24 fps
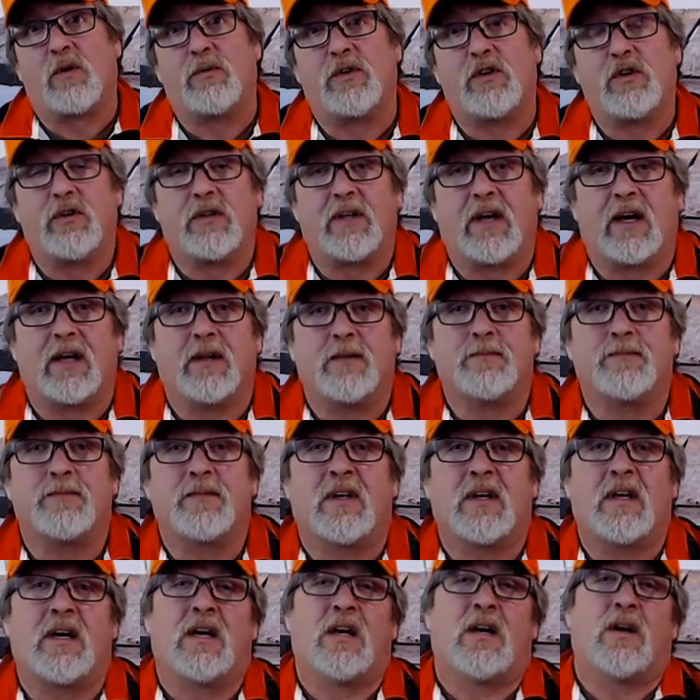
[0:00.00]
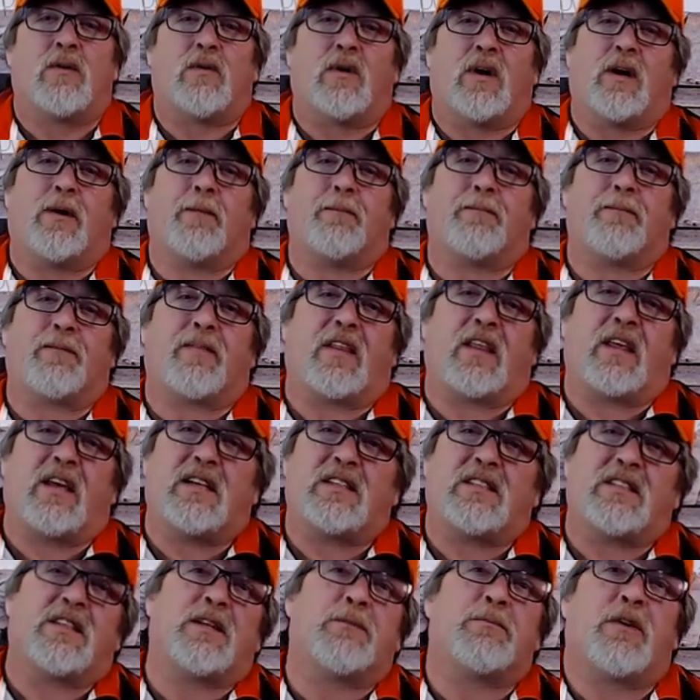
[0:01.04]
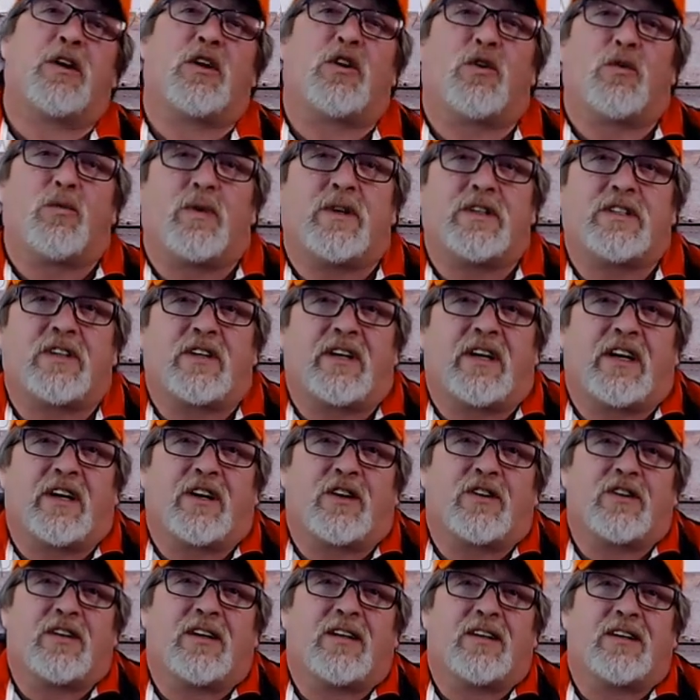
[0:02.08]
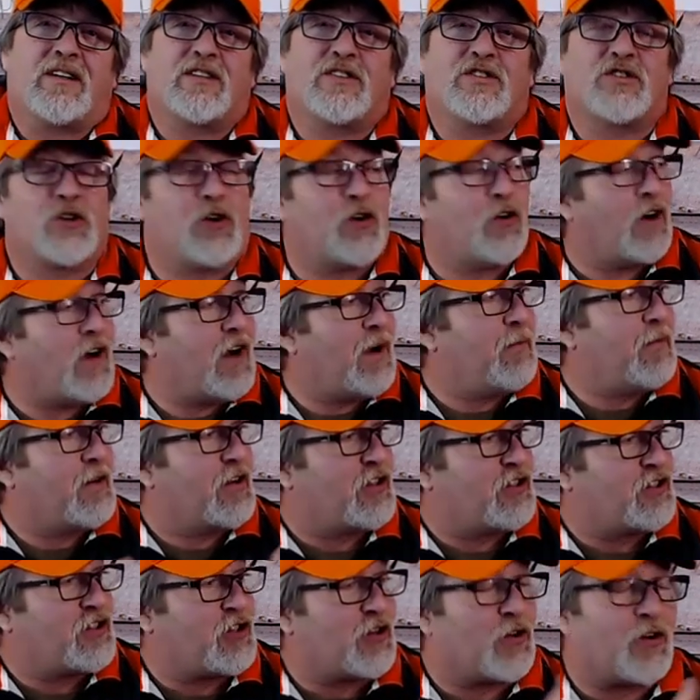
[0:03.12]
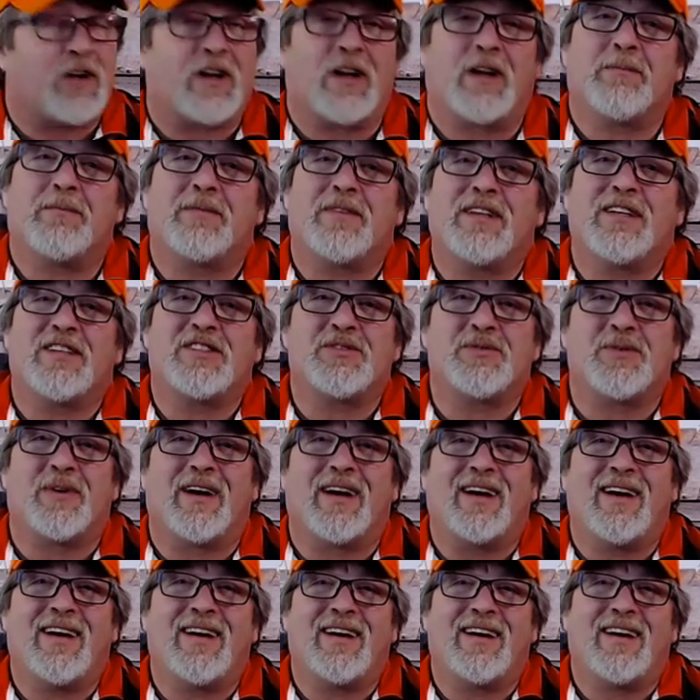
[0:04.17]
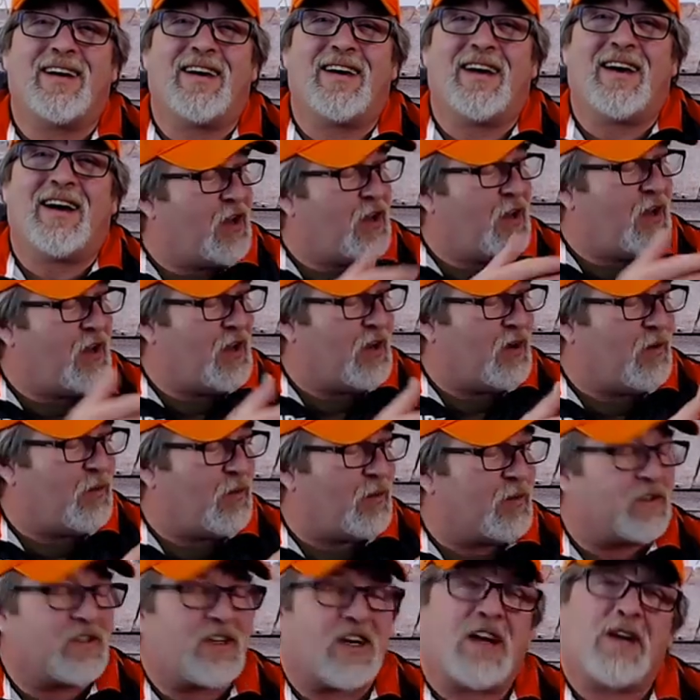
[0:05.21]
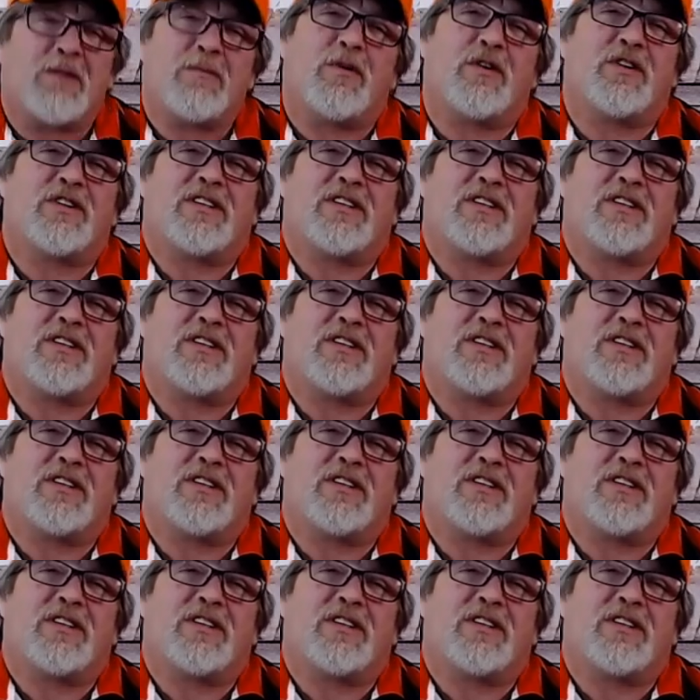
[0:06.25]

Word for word: we do that? Well, it's in the middle of winter here, so I'm going to show it up this way. As an example,